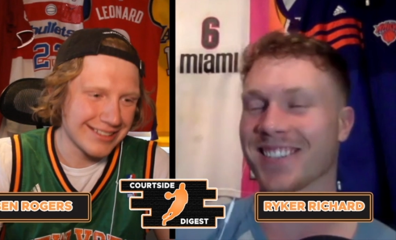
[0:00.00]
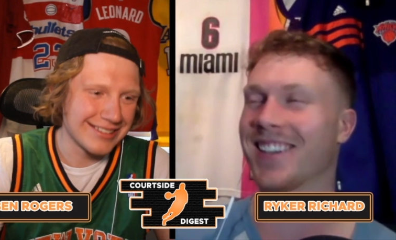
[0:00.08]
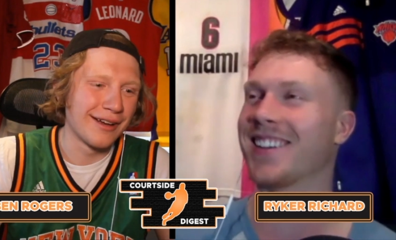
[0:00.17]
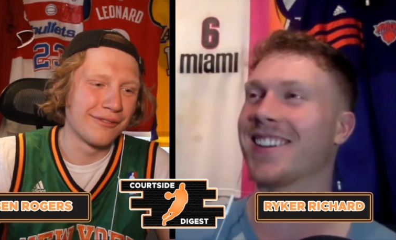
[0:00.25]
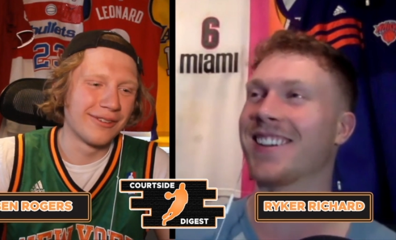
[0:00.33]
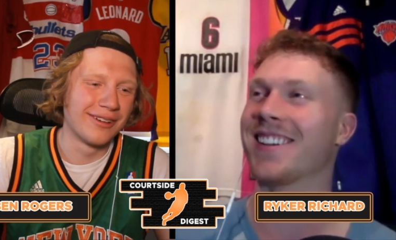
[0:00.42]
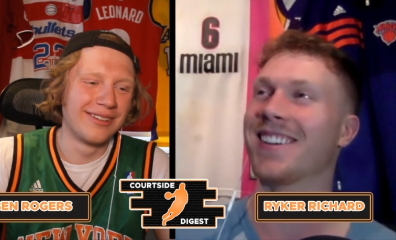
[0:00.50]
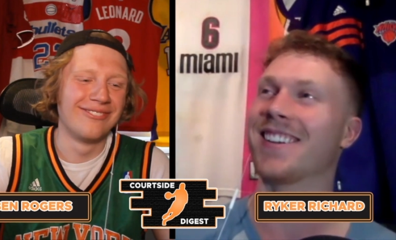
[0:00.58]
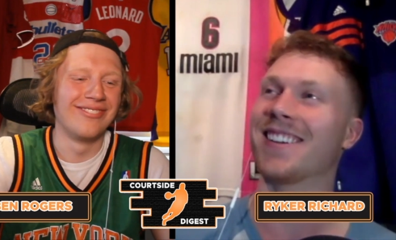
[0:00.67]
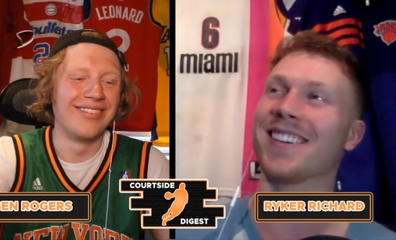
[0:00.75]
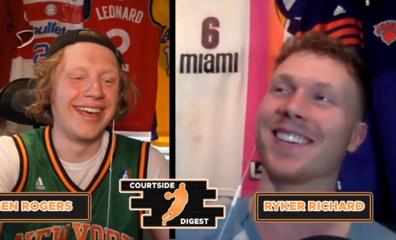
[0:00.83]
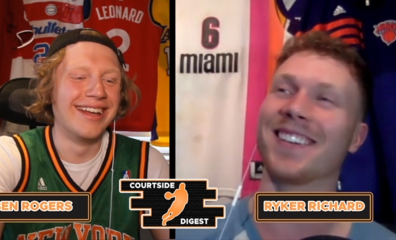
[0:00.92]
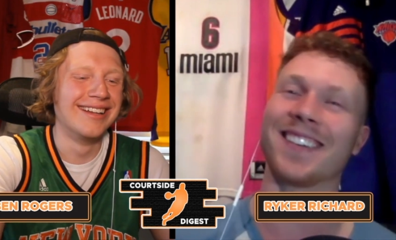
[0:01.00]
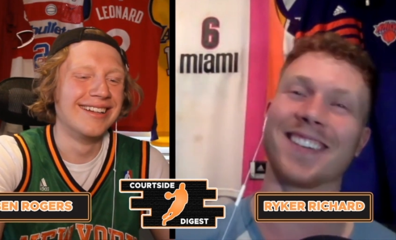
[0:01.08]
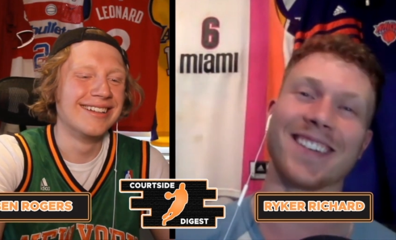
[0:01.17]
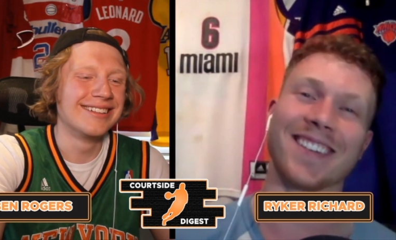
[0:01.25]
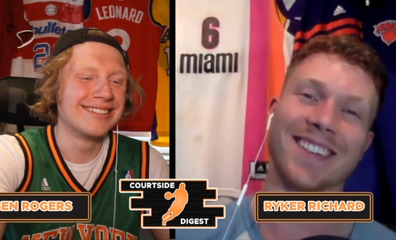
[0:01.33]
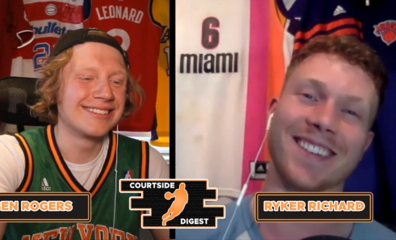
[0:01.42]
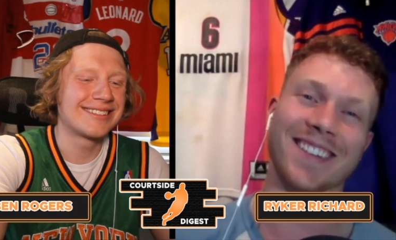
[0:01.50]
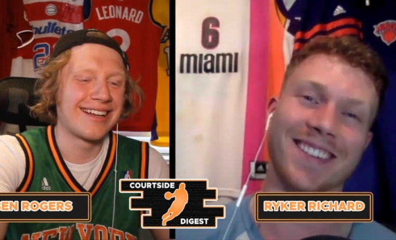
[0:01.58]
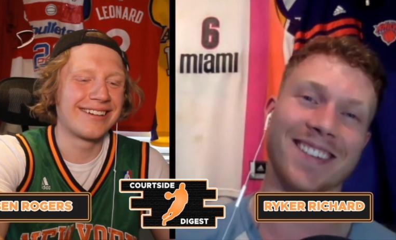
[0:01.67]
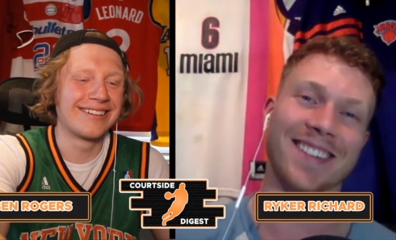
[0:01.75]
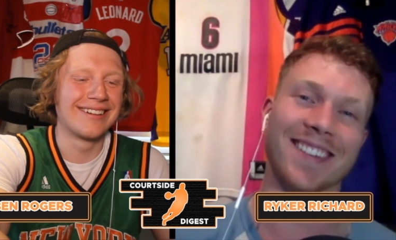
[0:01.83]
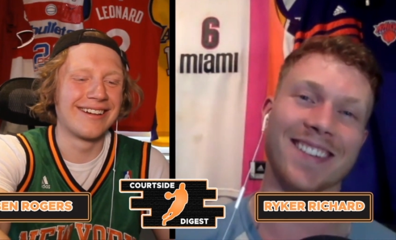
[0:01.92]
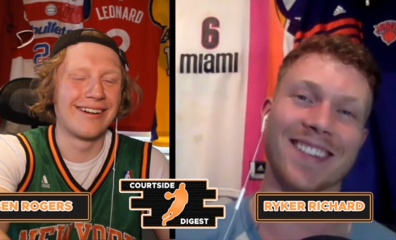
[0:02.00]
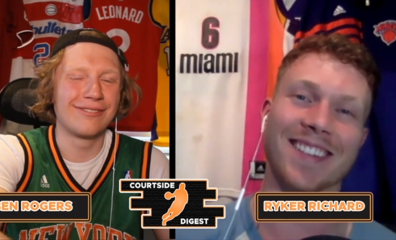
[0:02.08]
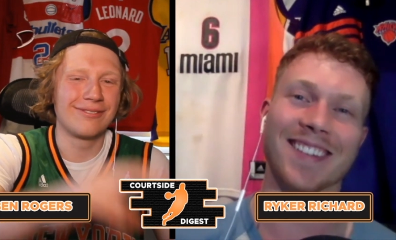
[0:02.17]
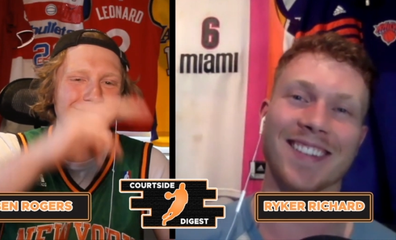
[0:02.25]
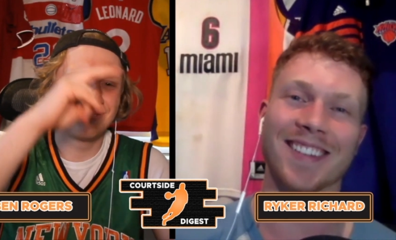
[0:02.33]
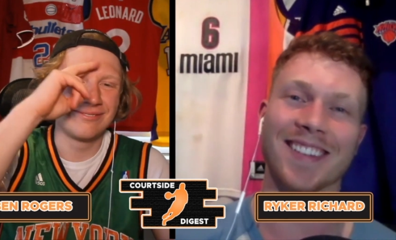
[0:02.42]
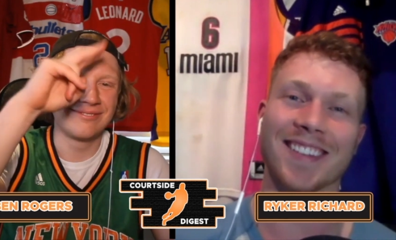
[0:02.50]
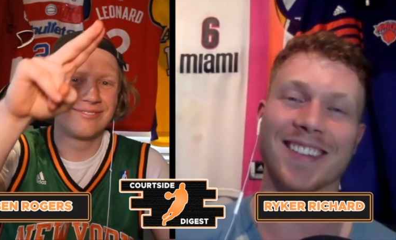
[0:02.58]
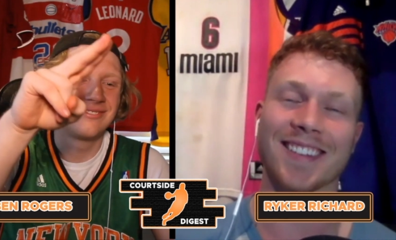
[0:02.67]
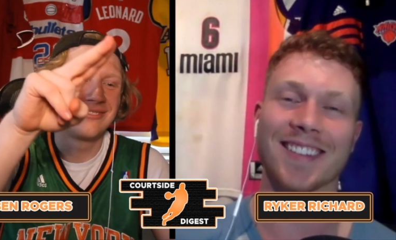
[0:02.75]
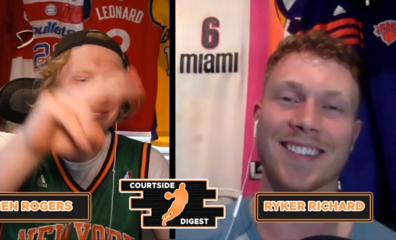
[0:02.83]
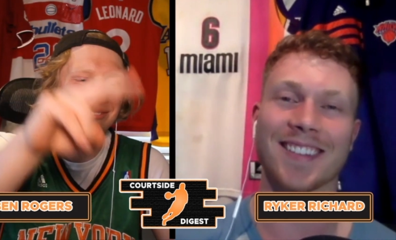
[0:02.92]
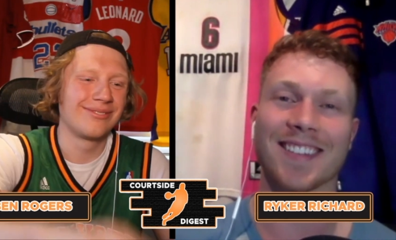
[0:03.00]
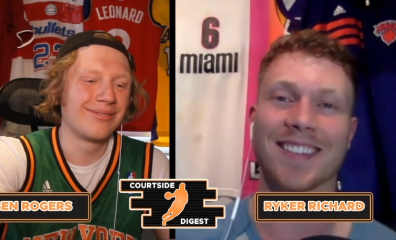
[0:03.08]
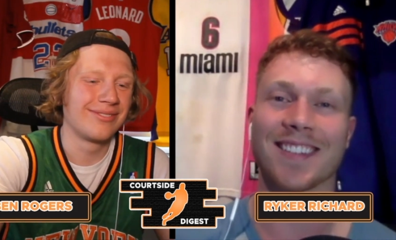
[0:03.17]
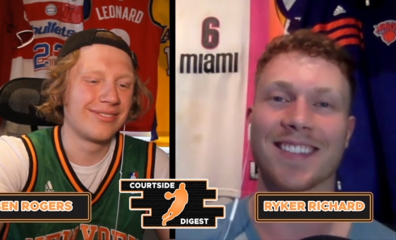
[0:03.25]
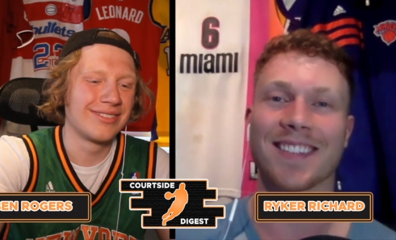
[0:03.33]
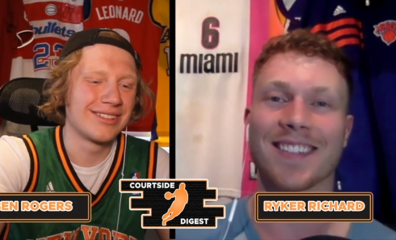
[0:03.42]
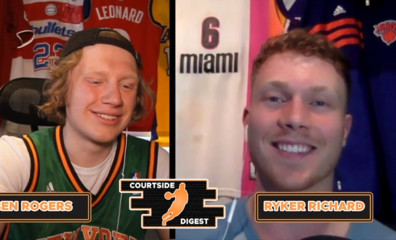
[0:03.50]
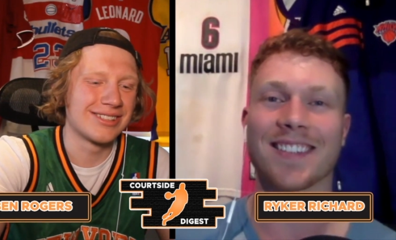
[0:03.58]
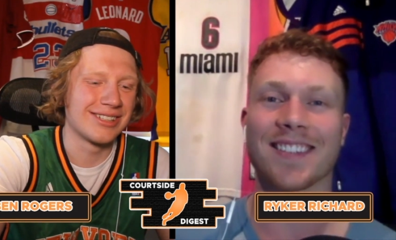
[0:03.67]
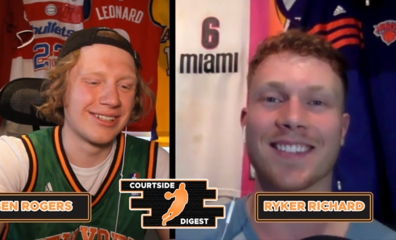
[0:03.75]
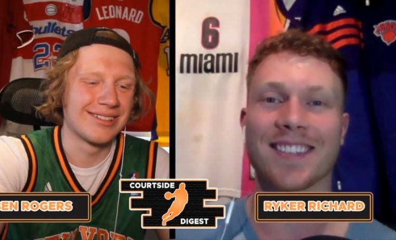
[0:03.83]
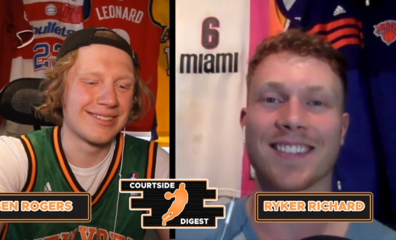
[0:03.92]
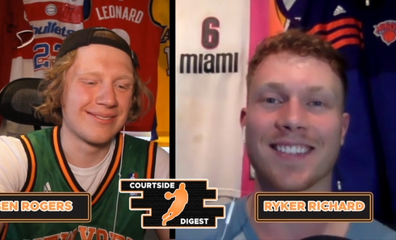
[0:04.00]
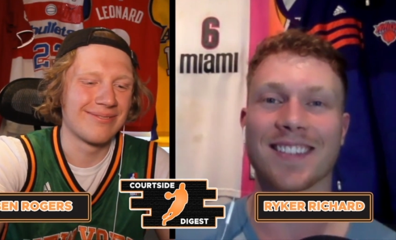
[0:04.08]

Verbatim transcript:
Speaker 1: a tough one signing off. Cheers.